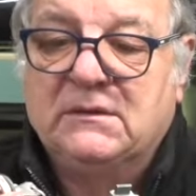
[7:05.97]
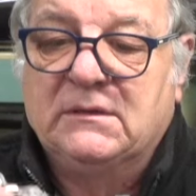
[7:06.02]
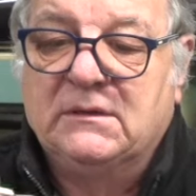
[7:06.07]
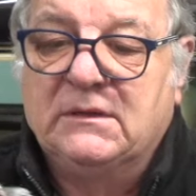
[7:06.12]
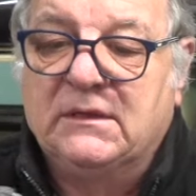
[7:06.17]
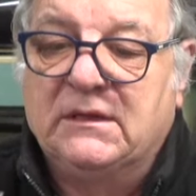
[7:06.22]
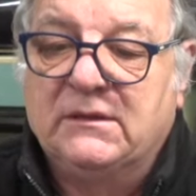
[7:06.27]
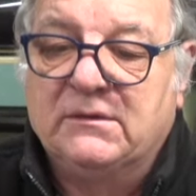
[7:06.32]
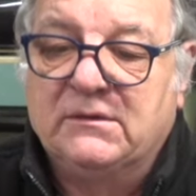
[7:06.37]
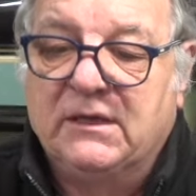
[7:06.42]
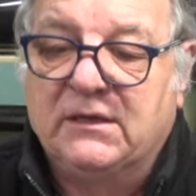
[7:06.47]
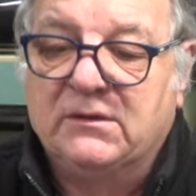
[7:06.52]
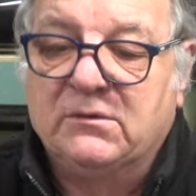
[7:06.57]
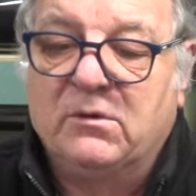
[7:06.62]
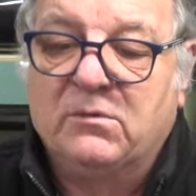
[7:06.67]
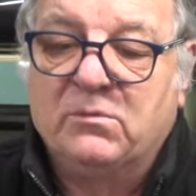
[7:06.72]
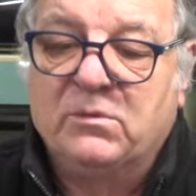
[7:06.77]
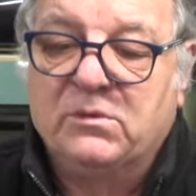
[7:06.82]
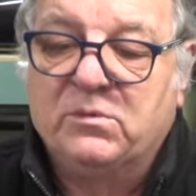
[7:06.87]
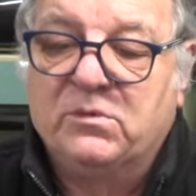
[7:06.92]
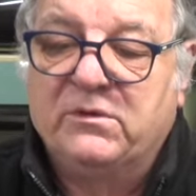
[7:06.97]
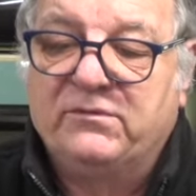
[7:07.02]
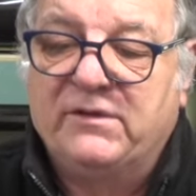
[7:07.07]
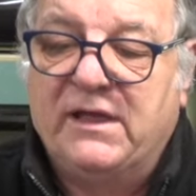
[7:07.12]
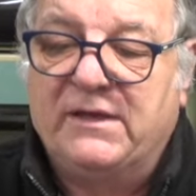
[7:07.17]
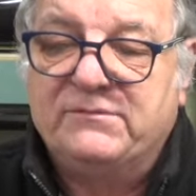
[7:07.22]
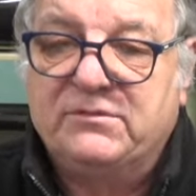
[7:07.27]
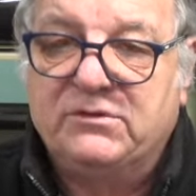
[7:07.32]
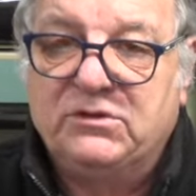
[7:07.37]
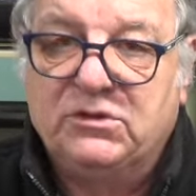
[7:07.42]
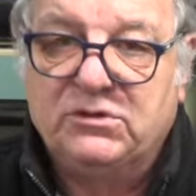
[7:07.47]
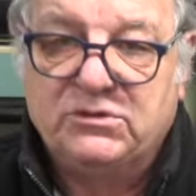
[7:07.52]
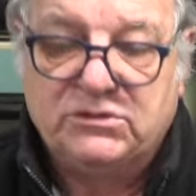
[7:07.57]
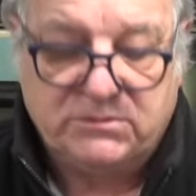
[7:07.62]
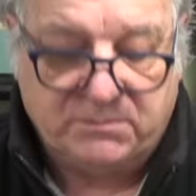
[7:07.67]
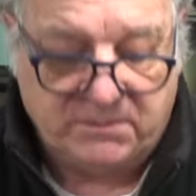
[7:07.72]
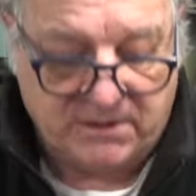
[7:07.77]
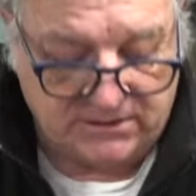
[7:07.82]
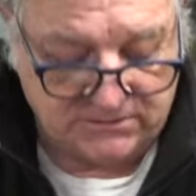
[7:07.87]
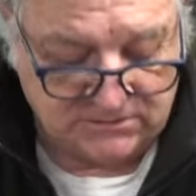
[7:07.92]
and the other one we would have to use
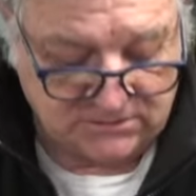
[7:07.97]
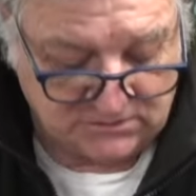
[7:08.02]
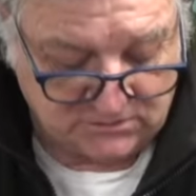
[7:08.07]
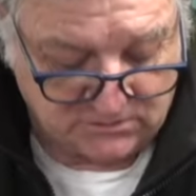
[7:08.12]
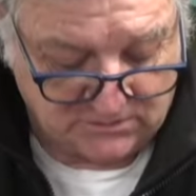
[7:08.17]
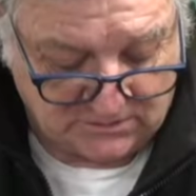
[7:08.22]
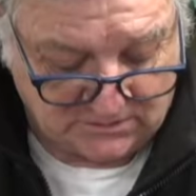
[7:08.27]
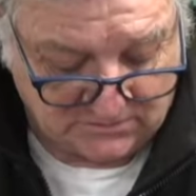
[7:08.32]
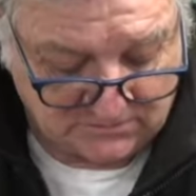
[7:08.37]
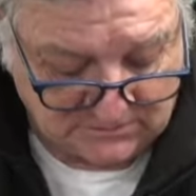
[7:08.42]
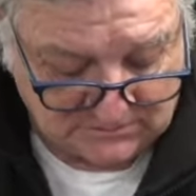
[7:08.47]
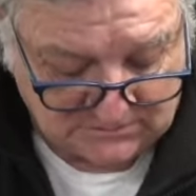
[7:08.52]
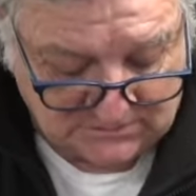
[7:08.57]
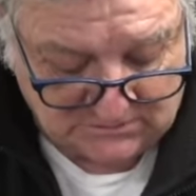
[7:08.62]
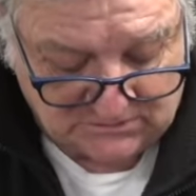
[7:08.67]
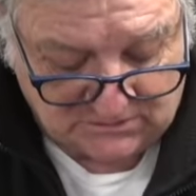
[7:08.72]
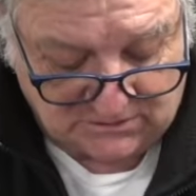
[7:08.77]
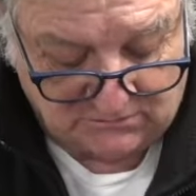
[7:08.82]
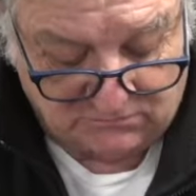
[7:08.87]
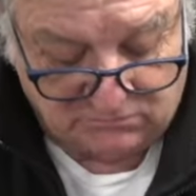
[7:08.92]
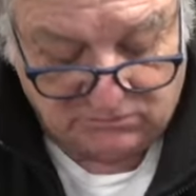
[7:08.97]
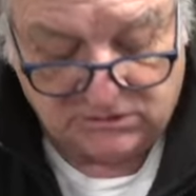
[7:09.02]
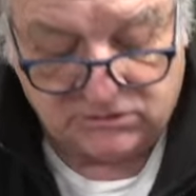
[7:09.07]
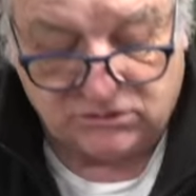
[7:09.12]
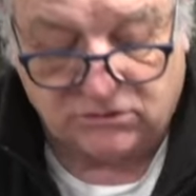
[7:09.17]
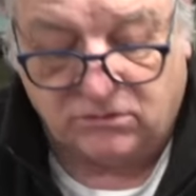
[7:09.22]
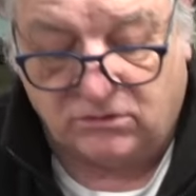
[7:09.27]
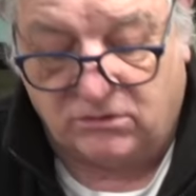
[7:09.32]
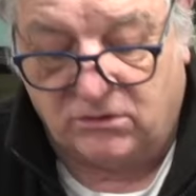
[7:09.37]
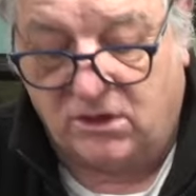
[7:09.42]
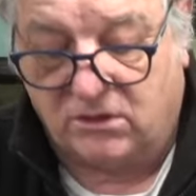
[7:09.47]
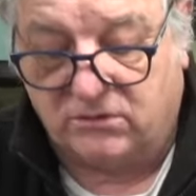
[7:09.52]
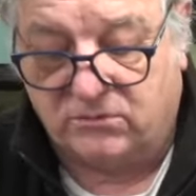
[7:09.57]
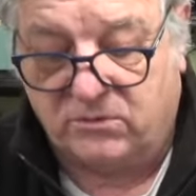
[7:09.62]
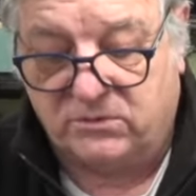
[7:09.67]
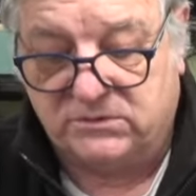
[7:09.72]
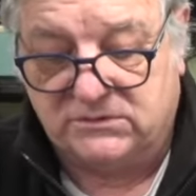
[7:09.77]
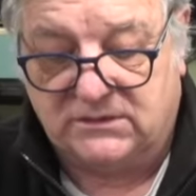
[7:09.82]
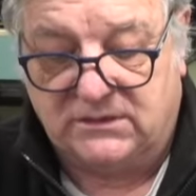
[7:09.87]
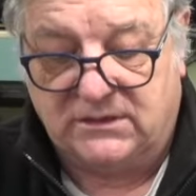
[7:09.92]
spacers with it. This is the original lock
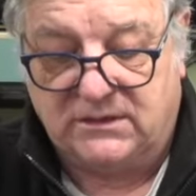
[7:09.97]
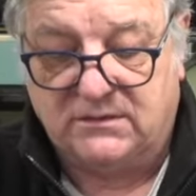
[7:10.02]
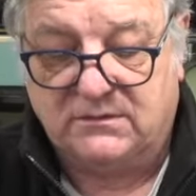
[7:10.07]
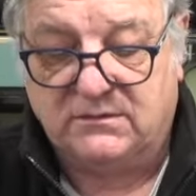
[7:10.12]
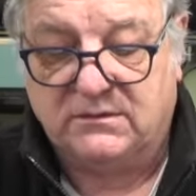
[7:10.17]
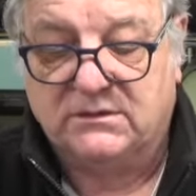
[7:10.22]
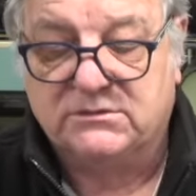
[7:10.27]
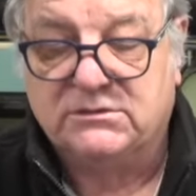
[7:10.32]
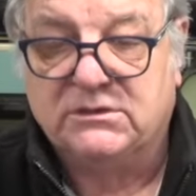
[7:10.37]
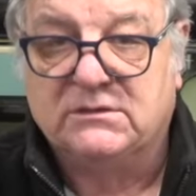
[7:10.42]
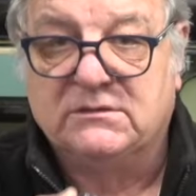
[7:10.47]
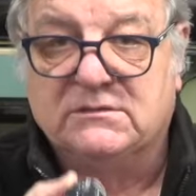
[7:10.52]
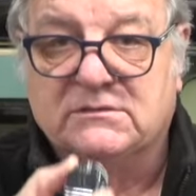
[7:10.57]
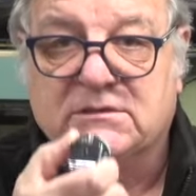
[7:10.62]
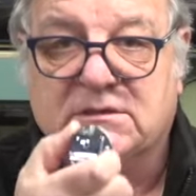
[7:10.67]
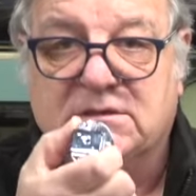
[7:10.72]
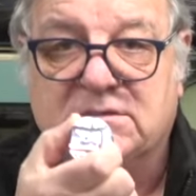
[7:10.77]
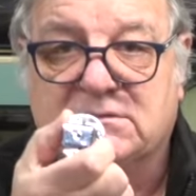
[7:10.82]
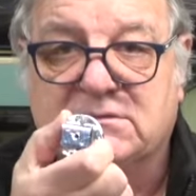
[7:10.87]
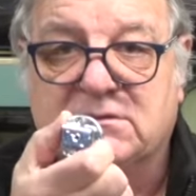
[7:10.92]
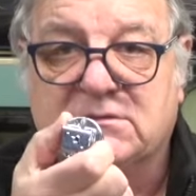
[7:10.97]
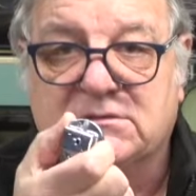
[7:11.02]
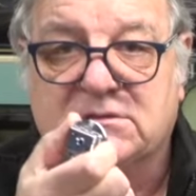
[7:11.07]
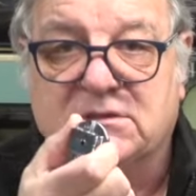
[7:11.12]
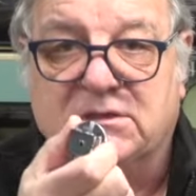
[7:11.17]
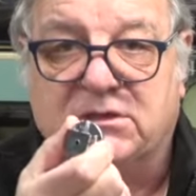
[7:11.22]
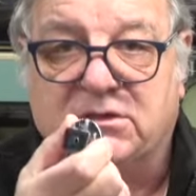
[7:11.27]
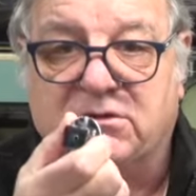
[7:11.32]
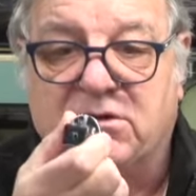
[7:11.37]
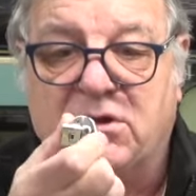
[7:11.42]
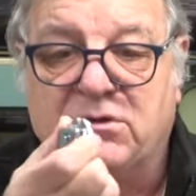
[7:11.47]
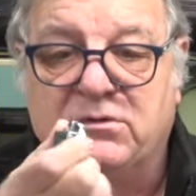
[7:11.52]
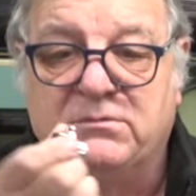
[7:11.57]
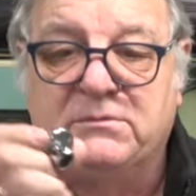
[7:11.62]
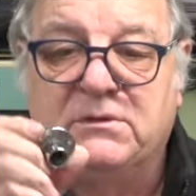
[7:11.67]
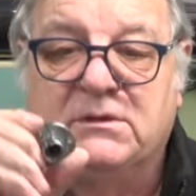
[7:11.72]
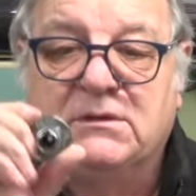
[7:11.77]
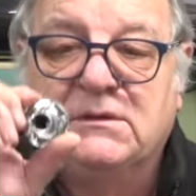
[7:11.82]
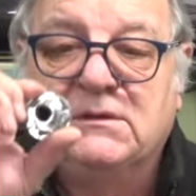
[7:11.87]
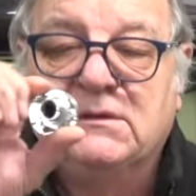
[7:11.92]
was in it. As you can see, it's nicely chrome,